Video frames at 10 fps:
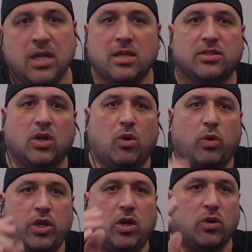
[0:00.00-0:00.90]
So when
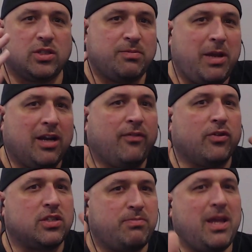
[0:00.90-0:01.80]
you go speaker for
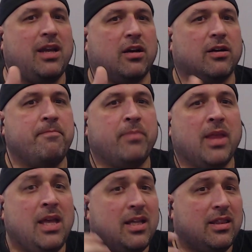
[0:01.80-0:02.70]
speaker,
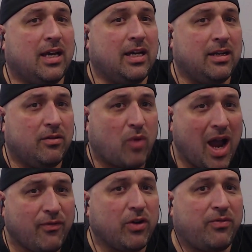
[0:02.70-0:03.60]
The
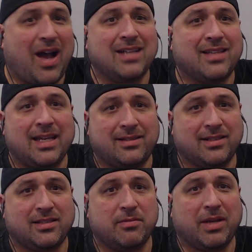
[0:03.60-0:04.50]
Rockford Fosgate
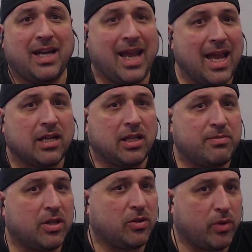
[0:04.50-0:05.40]
system can handle up
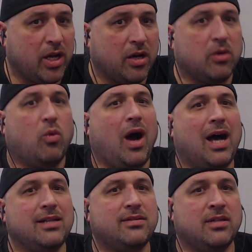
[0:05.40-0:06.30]
to 300
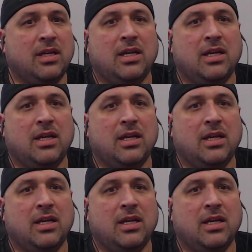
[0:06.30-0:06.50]
watts.